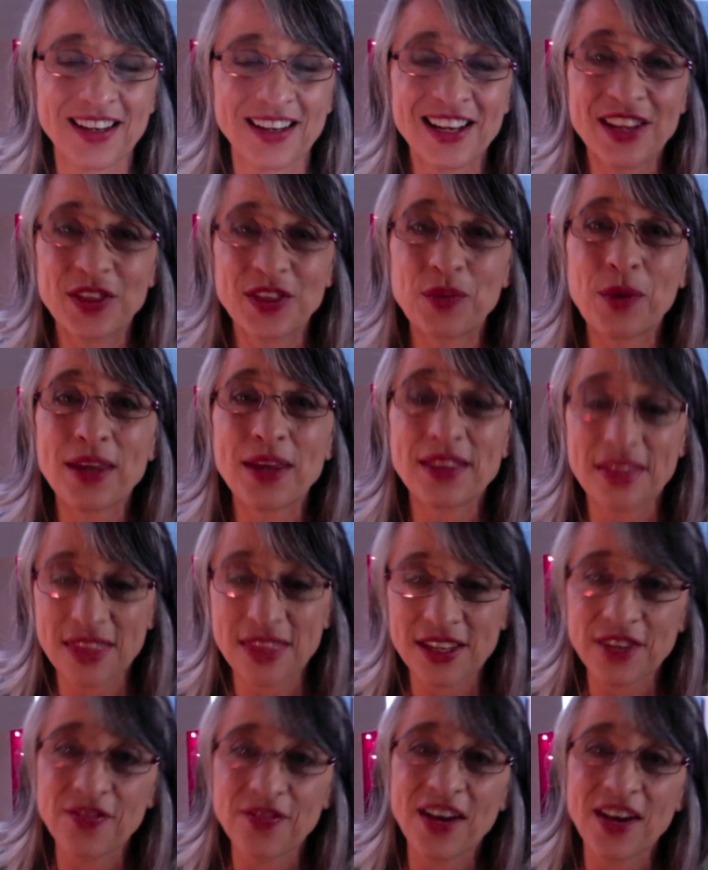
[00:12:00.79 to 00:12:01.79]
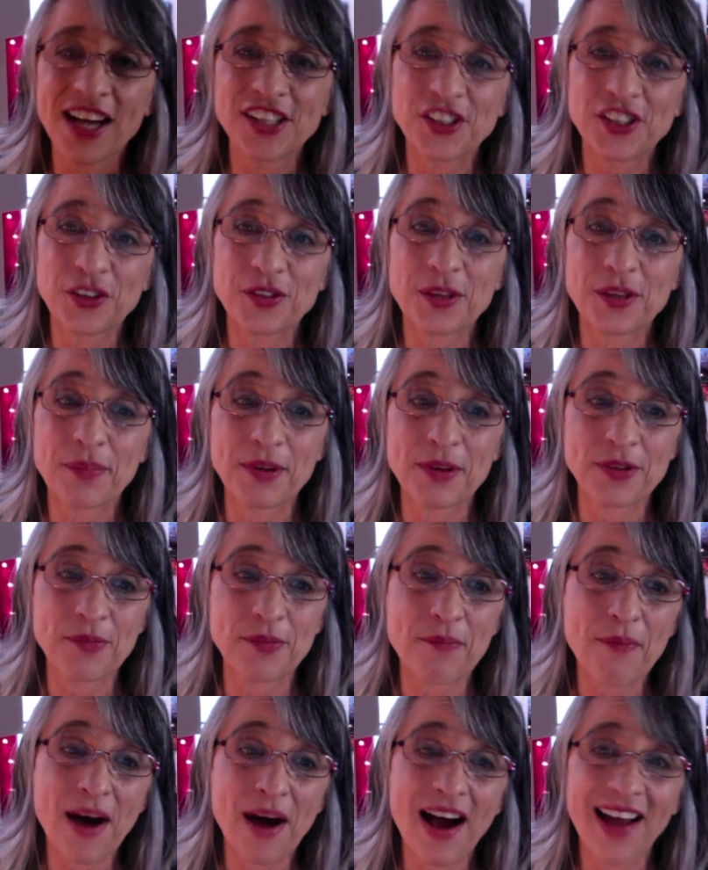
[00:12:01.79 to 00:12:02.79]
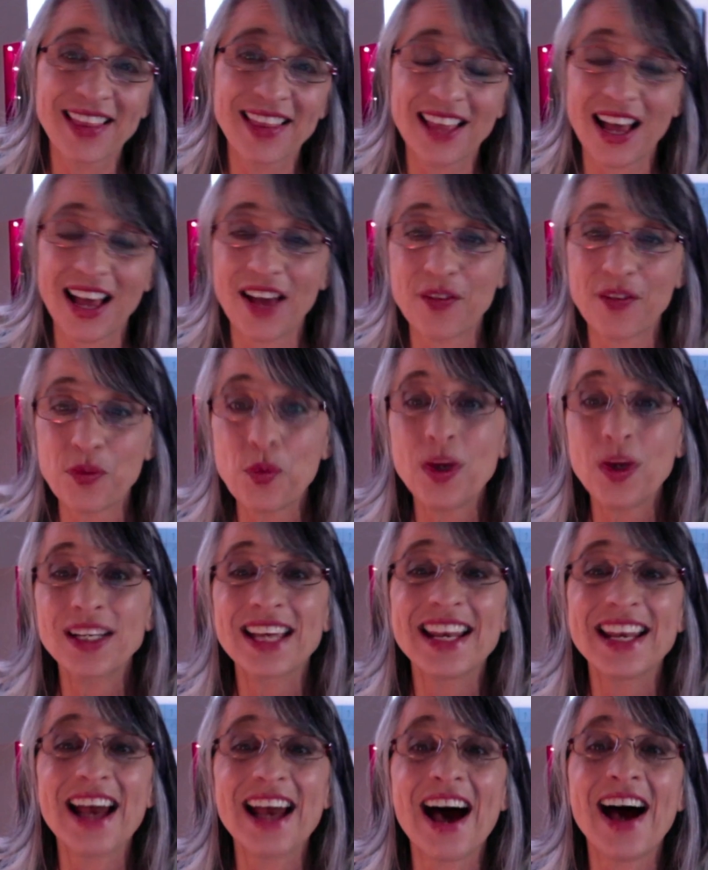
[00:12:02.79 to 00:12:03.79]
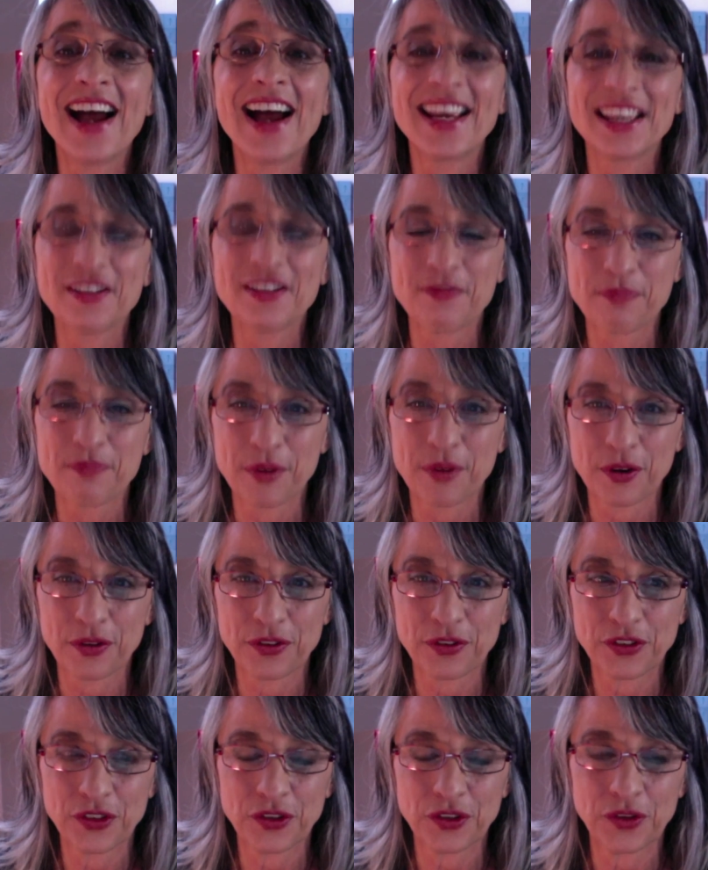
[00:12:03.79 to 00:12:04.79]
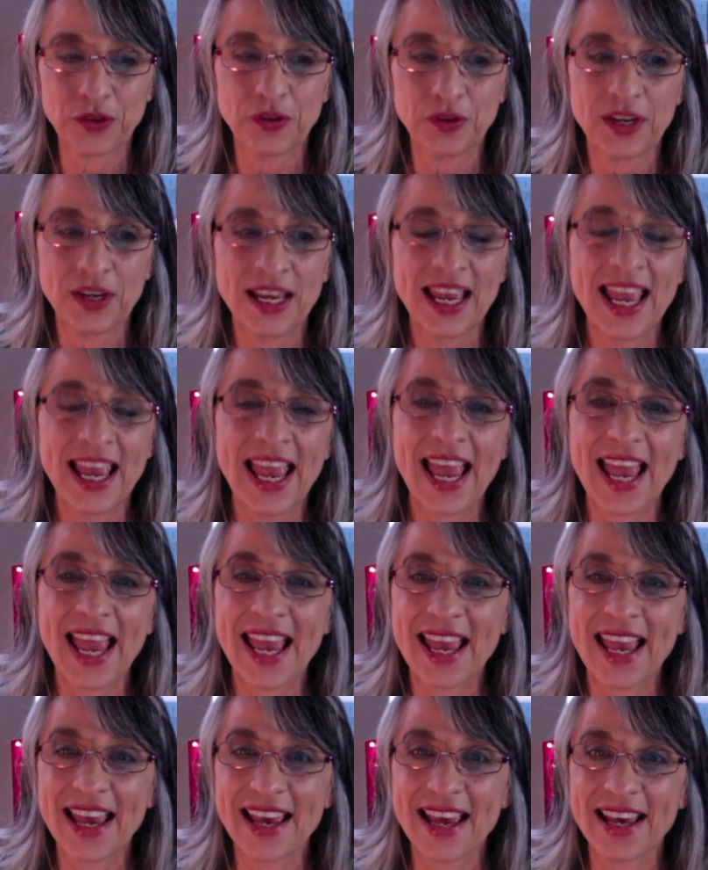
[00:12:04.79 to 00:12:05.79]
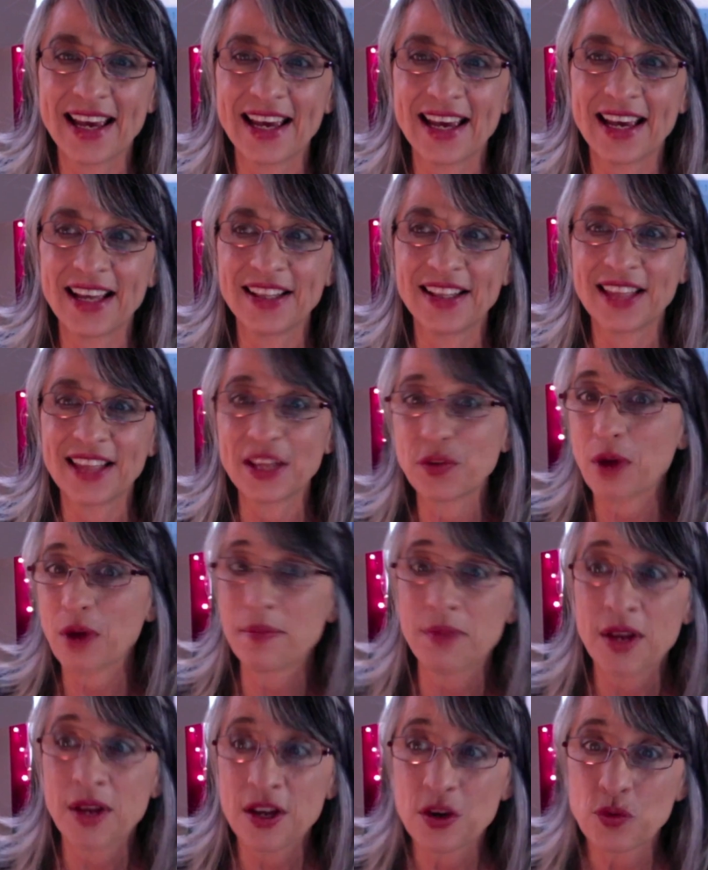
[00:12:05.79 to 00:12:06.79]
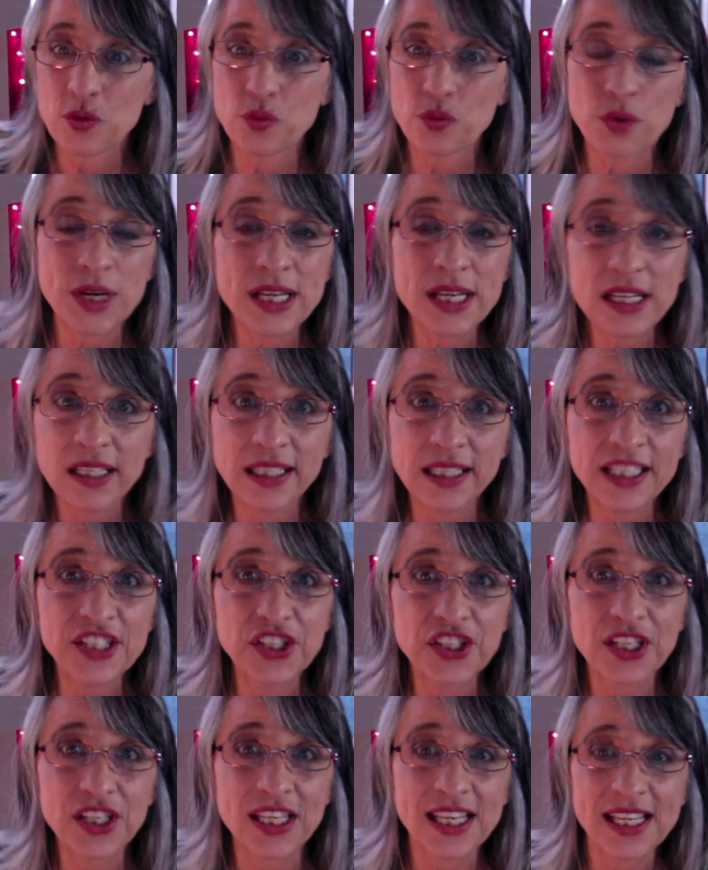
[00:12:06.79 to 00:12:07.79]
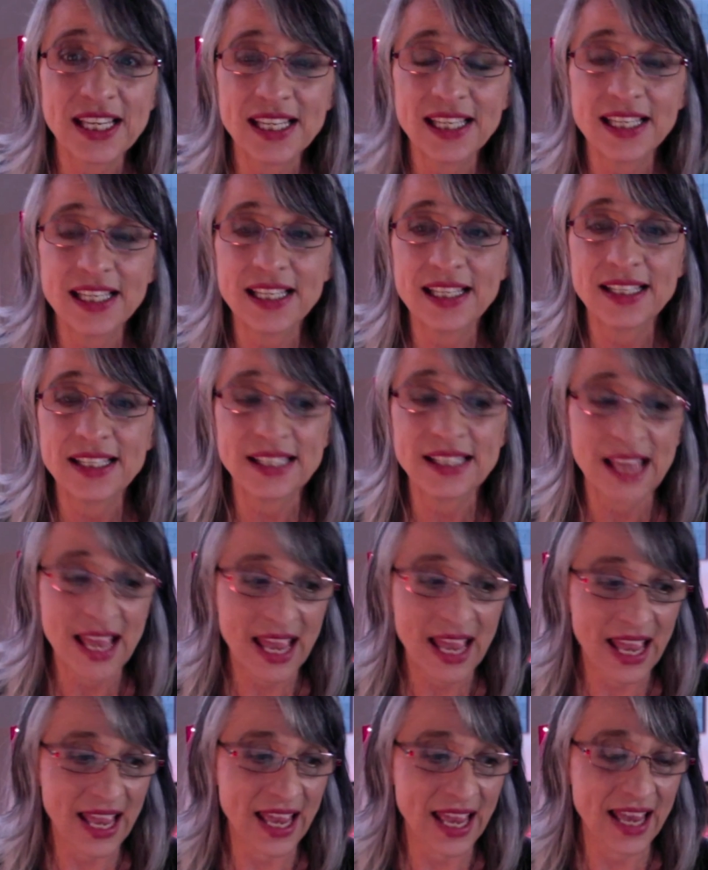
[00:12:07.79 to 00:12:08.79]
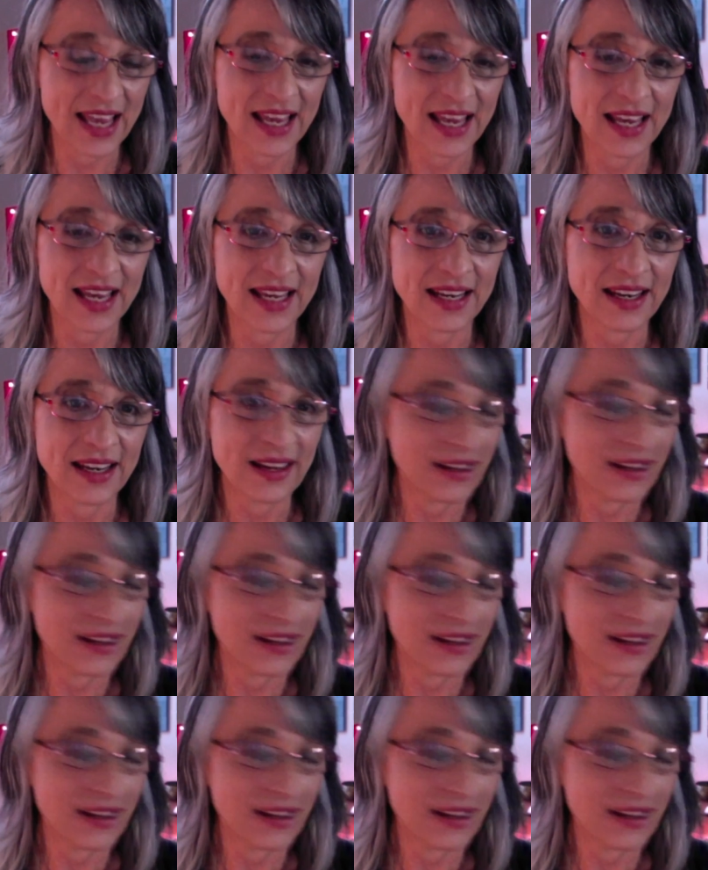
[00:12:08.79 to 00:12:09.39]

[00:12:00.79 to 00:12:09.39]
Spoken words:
The way that the divine shows up as my life. What can I give birth to? And that's why I'm reading Alicia Keys, and